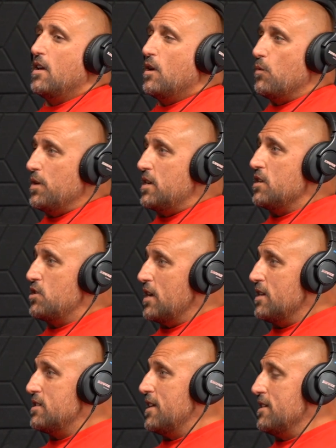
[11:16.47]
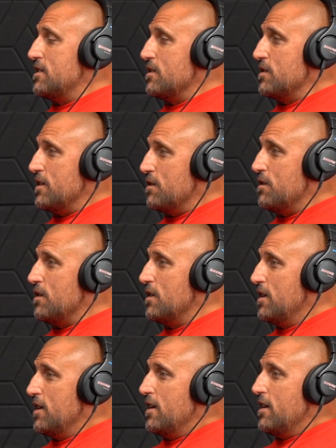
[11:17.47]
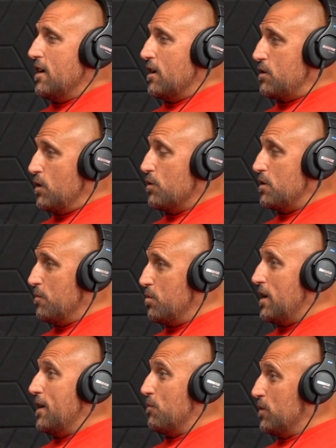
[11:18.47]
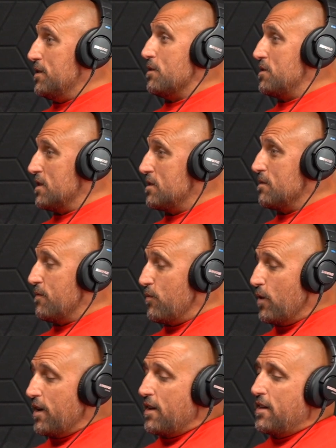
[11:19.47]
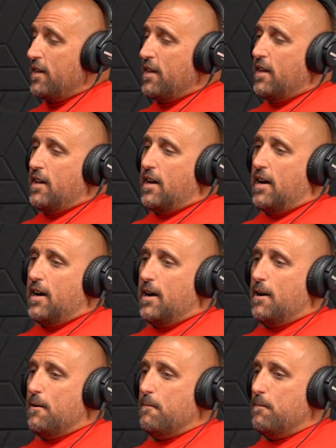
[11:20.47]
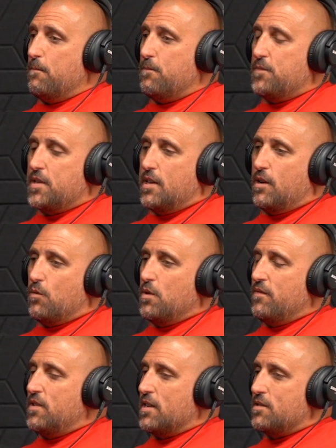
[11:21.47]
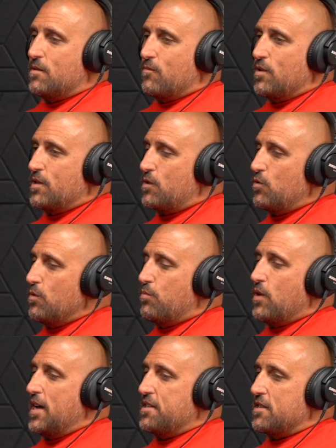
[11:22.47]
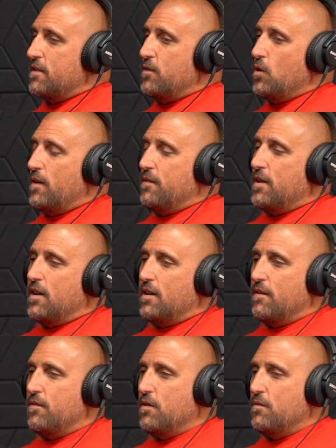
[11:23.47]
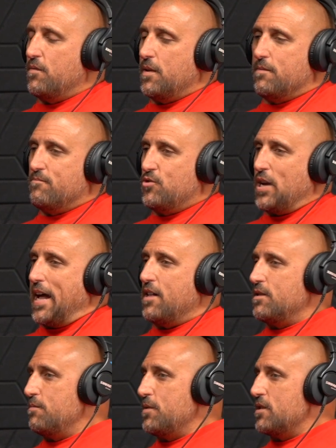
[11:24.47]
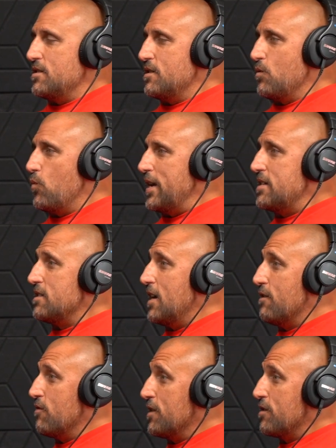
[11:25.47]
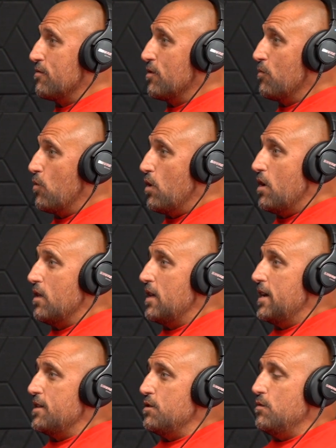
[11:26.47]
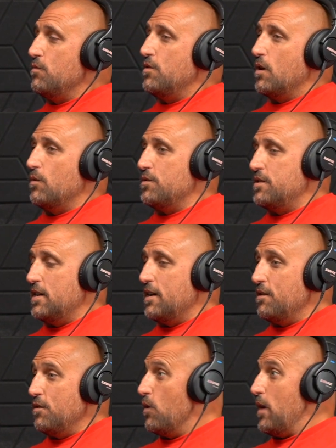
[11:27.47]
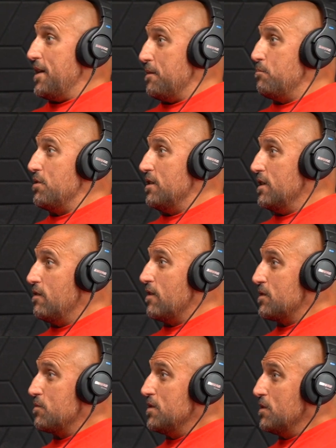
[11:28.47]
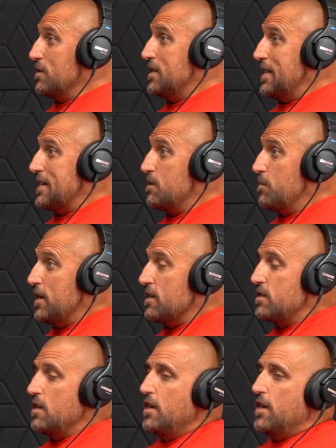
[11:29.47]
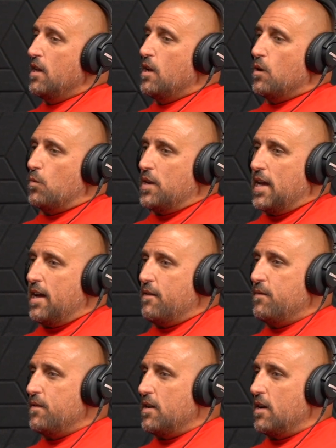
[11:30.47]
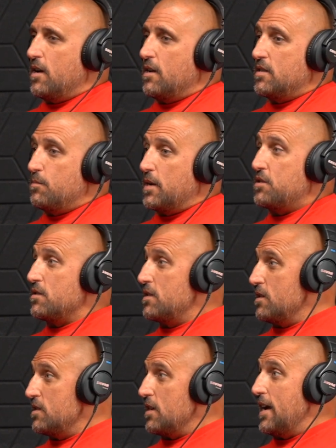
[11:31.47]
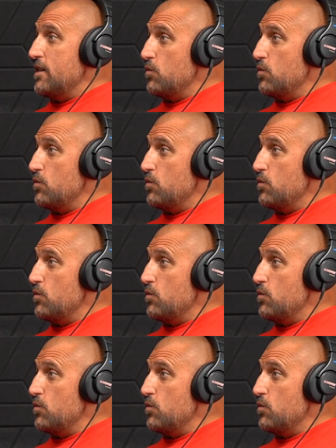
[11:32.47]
we can change that into legal code compliant window system for you. You know, we've done some really cool projects. If you've been challenged because there's a waistline running through your wall and you don't know how to put an egress window into that space, we have specialty size